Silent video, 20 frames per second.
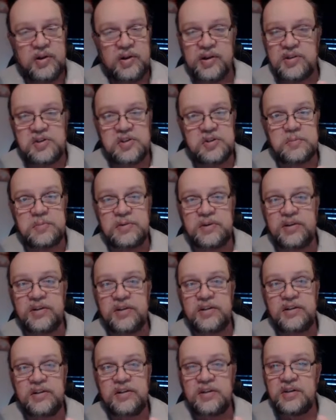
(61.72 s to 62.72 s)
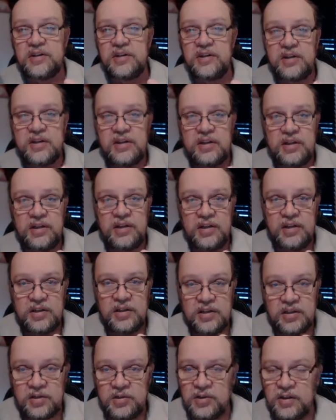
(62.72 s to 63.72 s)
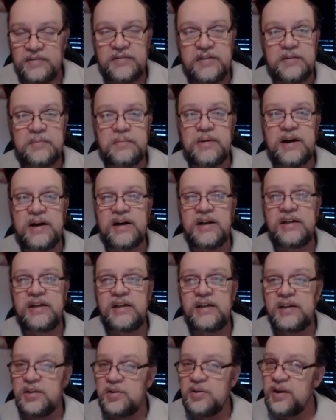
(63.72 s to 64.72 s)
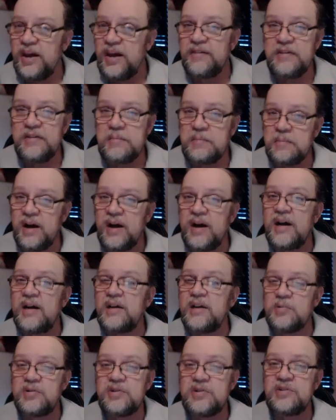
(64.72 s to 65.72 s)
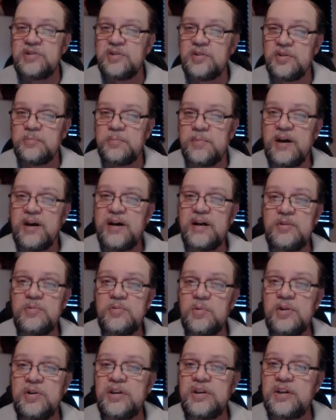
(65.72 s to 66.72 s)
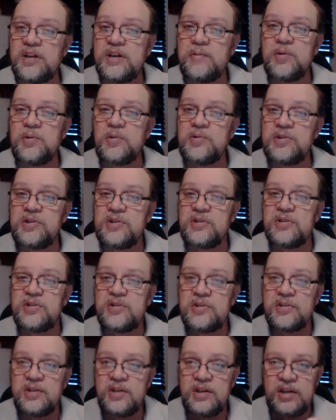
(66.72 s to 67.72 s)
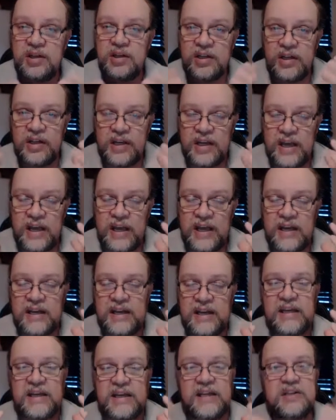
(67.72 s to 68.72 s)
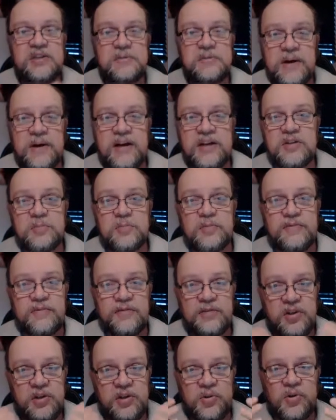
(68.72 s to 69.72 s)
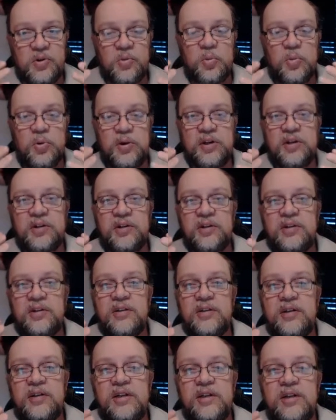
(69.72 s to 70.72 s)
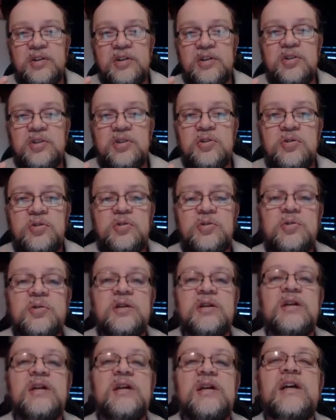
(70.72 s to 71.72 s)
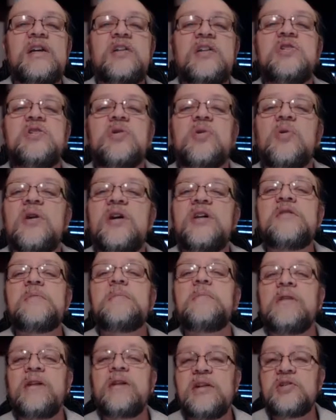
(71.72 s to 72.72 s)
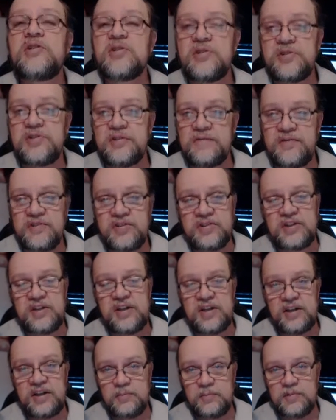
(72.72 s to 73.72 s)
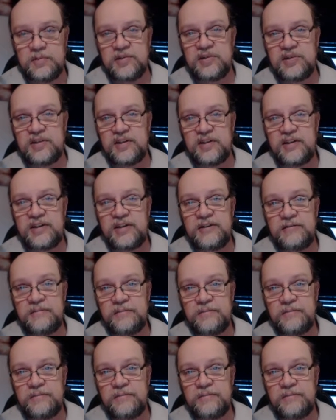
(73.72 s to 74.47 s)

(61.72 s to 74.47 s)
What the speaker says: are a spirit. You live in a body. You have a mind, which is your mind, will, and emotions. And it is possible for your will to enjoy the pleasures of sin, we'll say,